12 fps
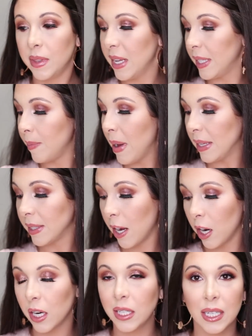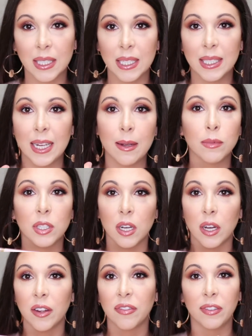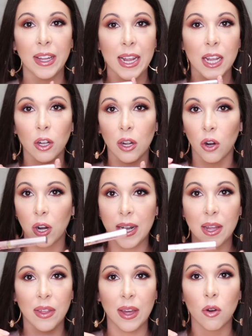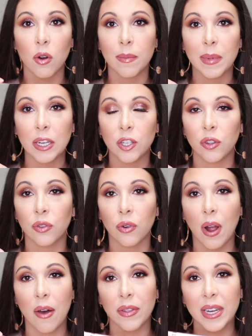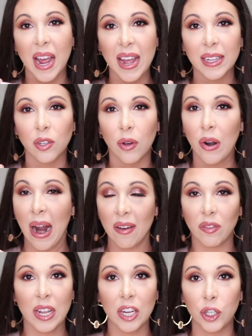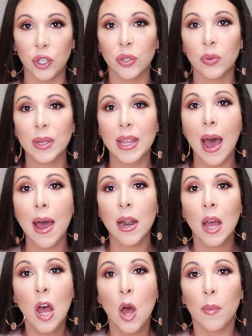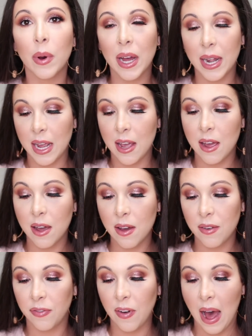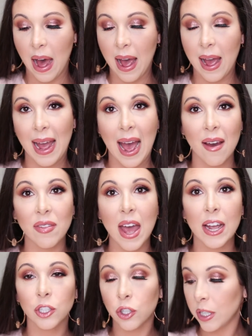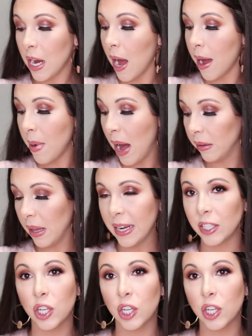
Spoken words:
This mascara doesn't seem to flake or anything on me throughout the day, so I don't have issues with that. But if I have the extra time, I like